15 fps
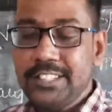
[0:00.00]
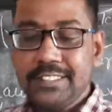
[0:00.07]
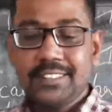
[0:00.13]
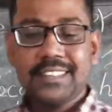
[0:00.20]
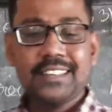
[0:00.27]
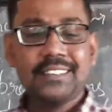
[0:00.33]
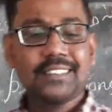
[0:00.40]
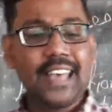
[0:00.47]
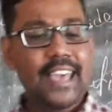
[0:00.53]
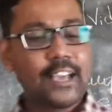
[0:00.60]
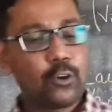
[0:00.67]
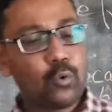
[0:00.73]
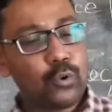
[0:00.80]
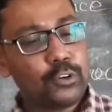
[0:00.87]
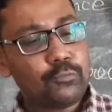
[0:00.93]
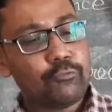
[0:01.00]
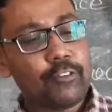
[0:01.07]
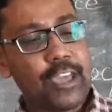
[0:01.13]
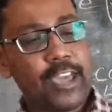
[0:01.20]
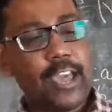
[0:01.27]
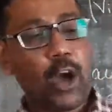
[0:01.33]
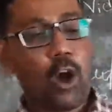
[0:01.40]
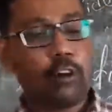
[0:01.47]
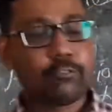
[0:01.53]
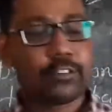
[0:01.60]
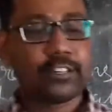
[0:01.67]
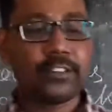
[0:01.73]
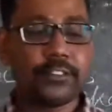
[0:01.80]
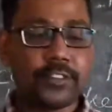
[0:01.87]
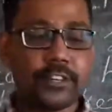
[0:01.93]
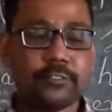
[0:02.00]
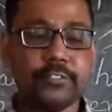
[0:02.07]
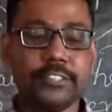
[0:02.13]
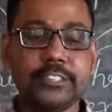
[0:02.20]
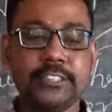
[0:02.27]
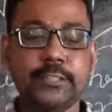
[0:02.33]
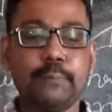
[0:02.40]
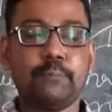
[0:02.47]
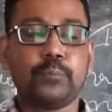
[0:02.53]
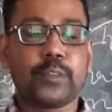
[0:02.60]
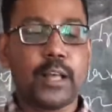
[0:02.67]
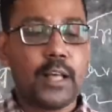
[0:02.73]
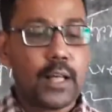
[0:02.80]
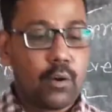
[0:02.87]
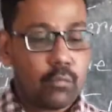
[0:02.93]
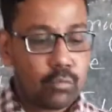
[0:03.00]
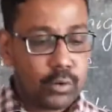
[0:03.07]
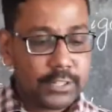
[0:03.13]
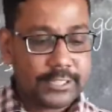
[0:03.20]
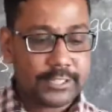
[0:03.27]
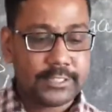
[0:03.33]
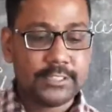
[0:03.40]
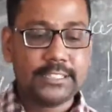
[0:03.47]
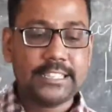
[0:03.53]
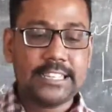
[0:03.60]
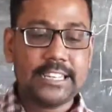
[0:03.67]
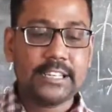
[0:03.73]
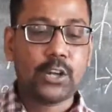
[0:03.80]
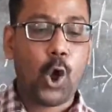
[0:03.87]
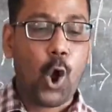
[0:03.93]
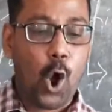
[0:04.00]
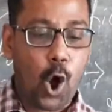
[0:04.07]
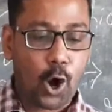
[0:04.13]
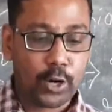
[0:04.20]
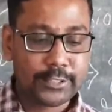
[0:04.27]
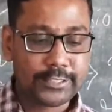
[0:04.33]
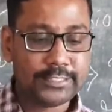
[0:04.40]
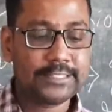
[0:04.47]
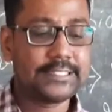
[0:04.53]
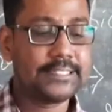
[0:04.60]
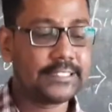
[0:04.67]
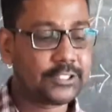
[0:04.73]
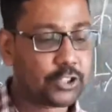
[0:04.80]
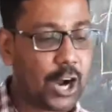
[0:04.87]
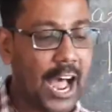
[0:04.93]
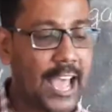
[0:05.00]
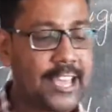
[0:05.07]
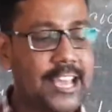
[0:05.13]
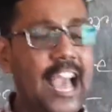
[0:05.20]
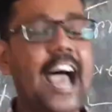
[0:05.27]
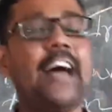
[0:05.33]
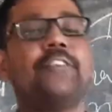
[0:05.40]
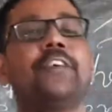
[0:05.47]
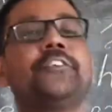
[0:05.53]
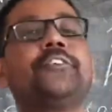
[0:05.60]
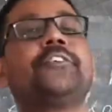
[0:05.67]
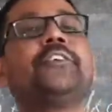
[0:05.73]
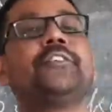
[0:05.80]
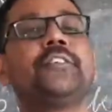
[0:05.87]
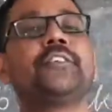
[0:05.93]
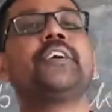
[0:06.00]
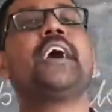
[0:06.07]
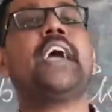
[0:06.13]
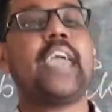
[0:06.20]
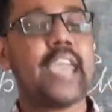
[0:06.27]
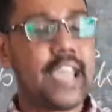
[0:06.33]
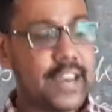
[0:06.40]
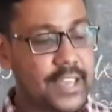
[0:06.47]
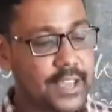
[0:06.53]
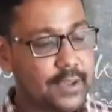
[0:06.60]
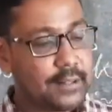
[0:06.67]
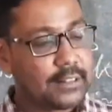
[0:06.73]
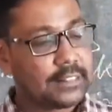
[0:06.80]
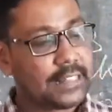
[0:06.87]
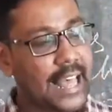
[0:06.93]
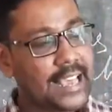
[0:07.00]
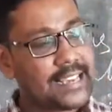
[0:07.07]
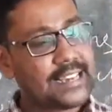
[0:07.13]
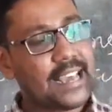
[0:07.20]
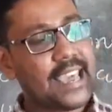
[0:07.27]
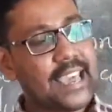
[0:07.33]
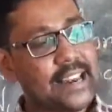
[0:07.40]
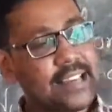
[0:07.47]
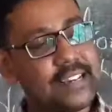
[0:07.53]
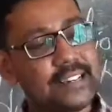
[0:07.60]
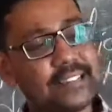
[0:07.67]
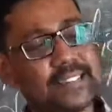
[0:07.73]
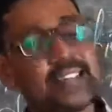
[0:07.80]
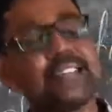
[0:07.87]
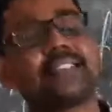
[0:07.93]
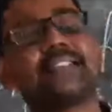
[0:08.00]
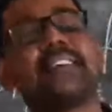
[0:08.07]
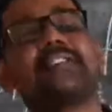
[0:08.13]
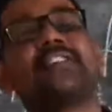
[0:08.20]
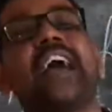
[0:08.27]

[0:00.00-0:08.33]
this is a good way of conserving water in hot, dry, and the desert-like areas such